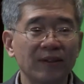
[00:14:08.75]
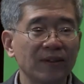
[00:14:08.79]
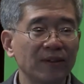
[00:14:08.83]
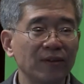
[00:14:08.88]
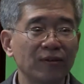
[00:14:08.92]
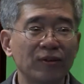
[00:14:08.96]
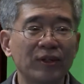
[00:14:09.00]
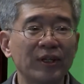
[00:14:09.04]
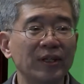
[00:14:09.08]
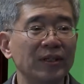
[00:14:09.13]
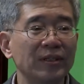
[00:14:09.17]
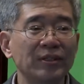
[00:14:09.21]

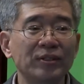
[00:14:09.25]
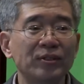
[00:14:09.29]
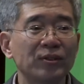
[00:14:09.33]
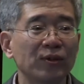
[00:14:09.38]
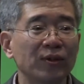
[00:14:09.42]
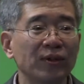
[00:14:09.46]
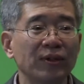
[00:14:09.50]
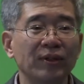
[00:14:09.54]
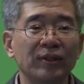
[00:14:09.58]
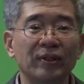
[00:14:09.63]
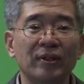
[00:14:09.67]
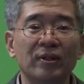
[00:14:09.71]
you can enjoy
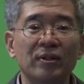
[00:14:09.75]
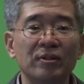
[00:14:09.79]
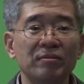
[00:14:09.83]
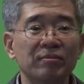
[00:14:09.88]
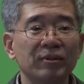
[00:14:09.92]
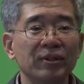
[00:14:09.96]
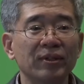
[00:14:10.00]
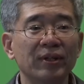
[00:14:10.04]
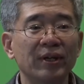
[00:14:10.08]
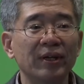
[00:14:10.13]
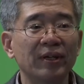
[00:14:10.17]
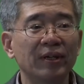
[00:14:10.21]
in the
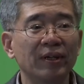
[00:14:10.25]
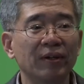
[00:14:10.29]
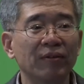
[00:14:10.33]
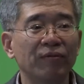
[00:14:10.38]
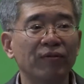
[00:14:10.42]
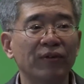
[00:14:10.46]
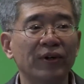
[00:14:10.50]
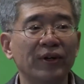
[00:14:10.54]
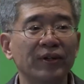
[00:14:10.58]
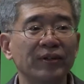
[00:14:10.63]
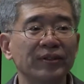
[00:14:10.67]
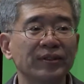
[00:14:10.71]
urban area
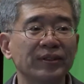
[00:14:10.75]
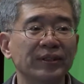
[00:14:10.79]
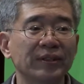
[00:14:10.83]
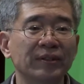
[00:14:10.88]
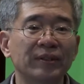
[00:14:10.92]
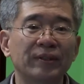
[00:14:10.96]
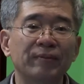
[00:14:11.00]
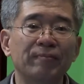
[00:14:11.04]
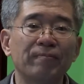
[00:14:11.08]
various